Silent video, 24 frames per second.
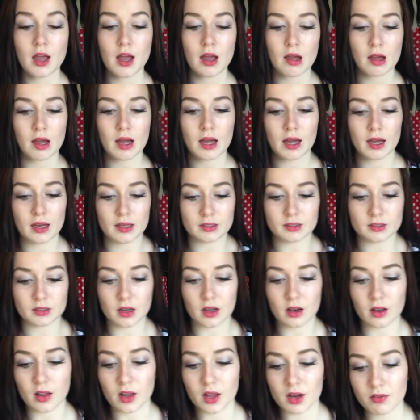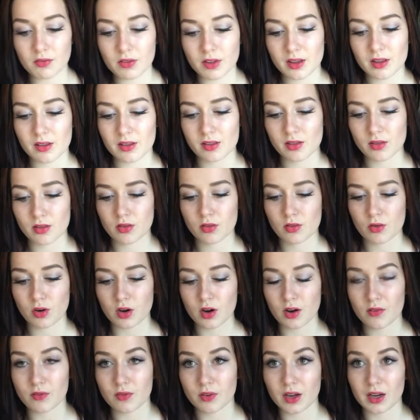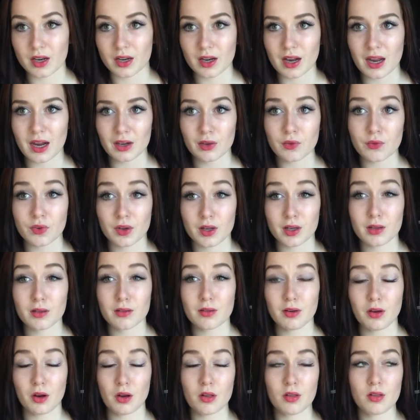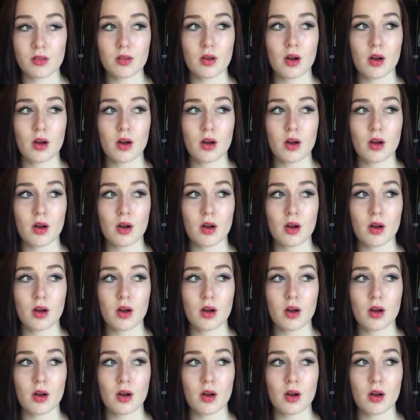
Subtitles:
And a lot of these sort of innate things in us